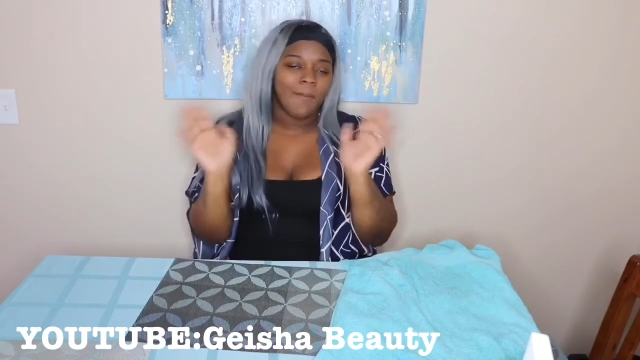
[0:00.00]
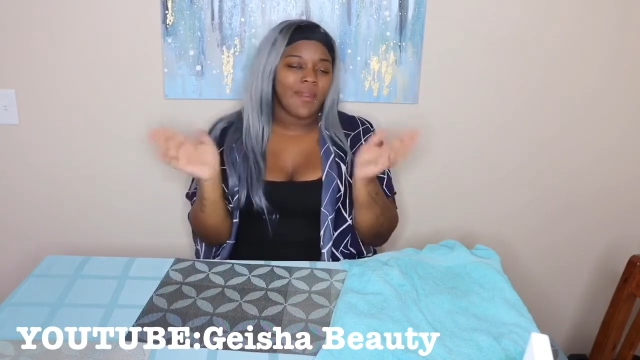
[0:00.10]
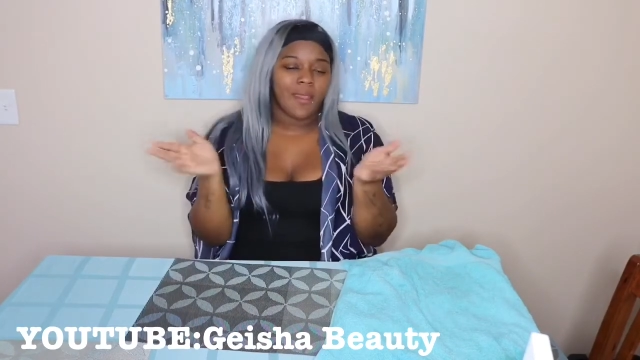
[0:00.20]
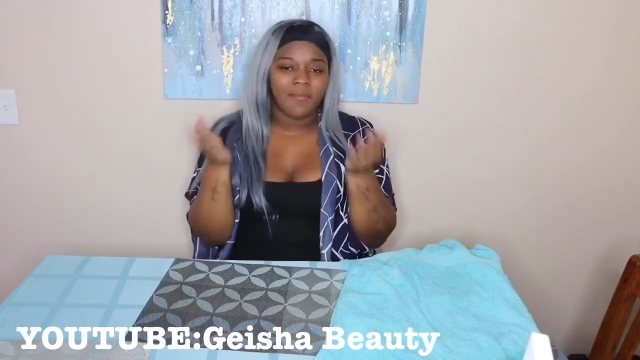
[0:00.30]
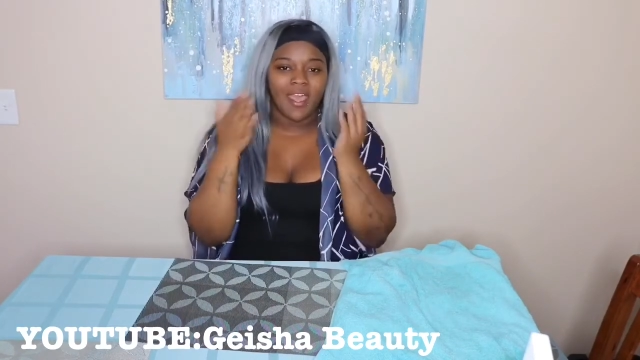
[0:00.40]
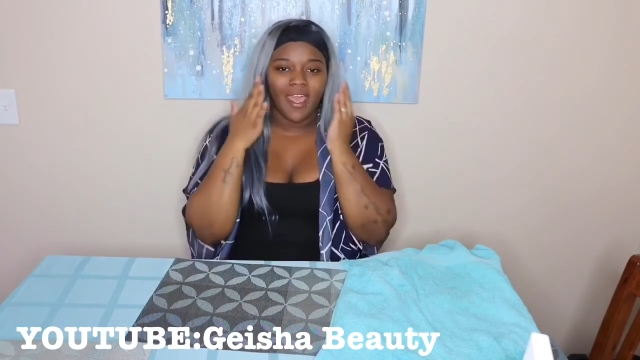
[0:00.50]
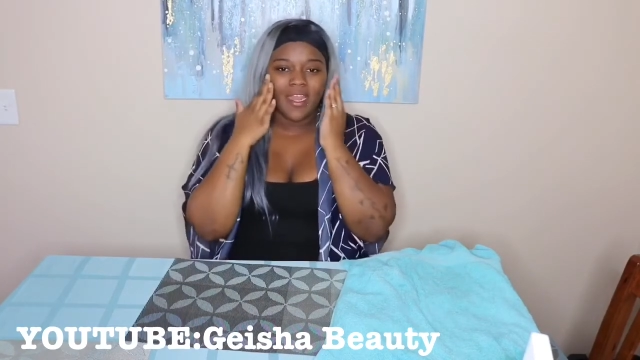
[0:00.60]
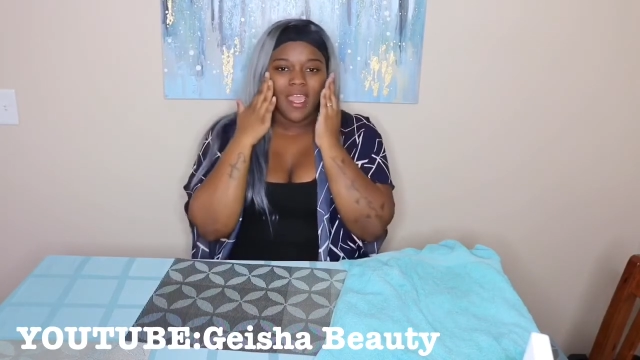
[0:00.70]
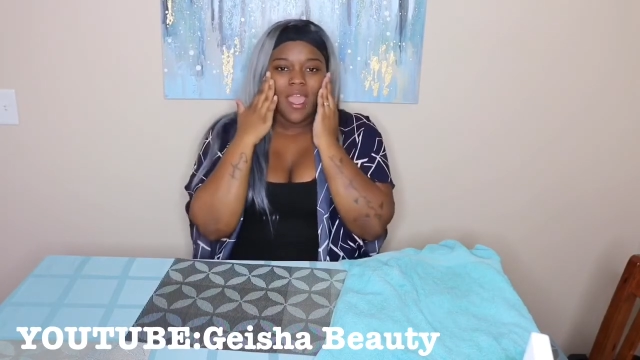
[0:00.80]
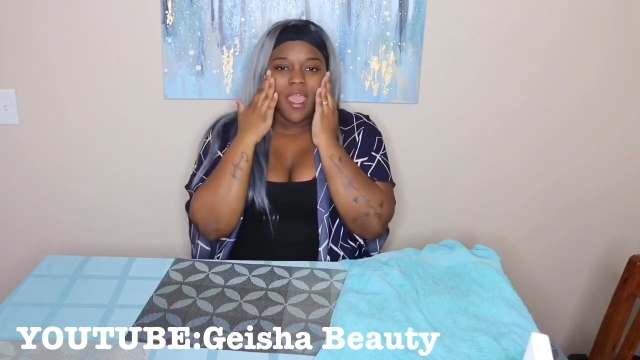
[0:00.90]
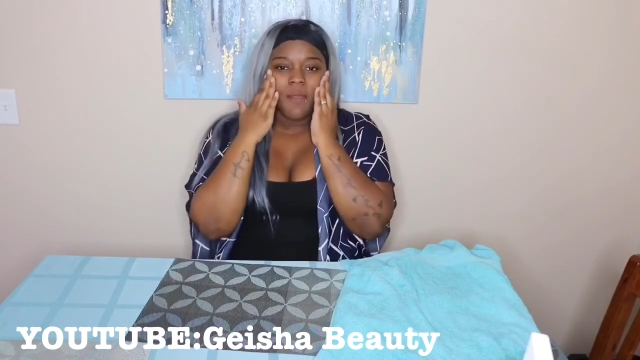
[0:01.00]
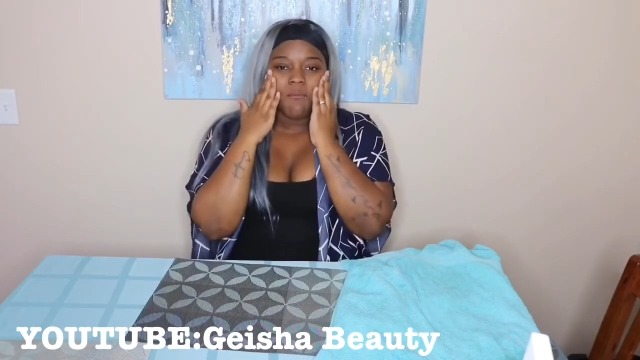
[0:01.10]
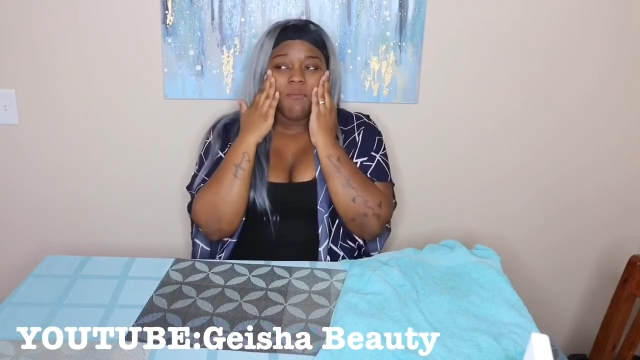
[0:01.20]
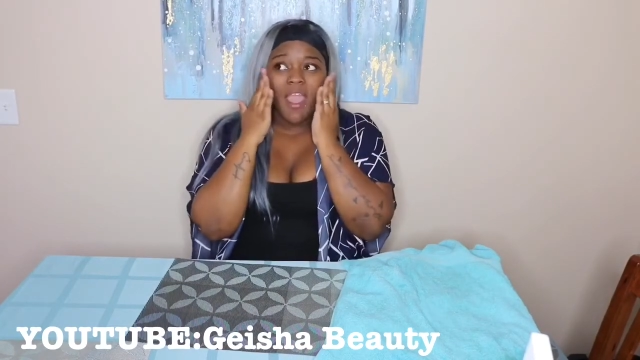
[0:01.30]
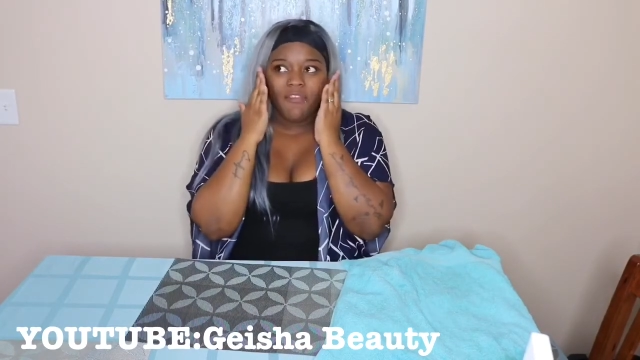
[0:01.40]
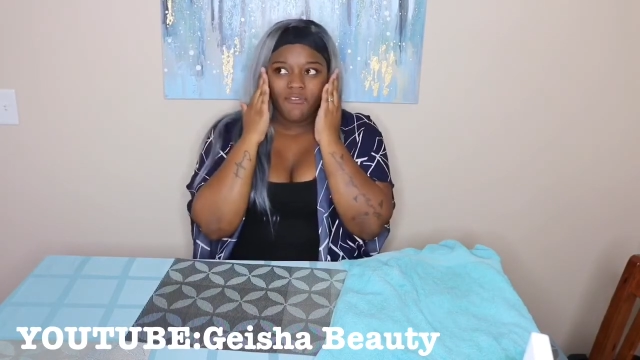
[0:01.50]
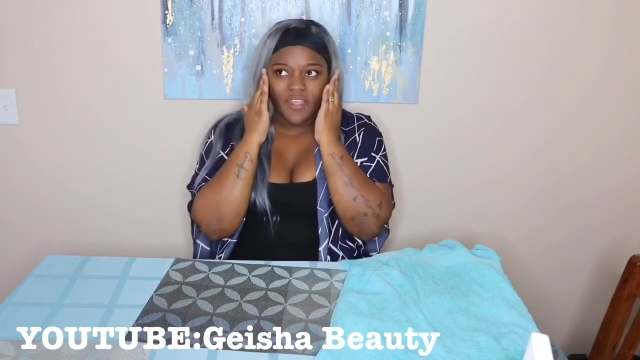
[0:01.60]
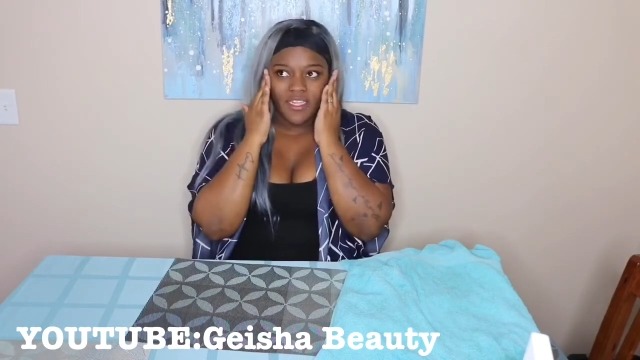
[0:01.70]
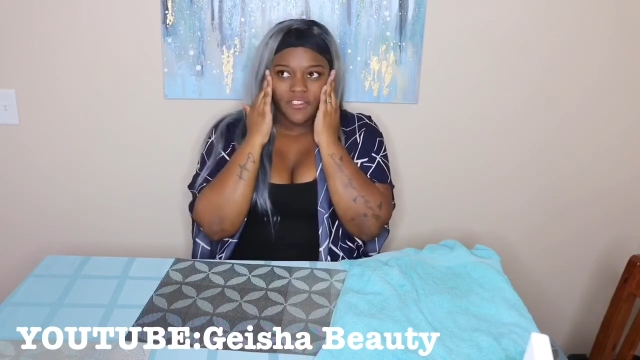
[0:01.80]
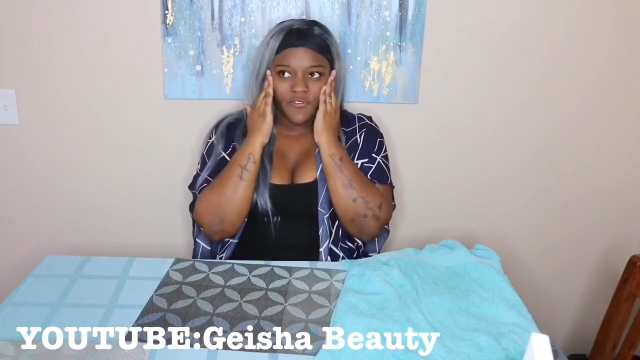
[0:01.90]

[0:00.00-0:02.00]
but I'm not. My face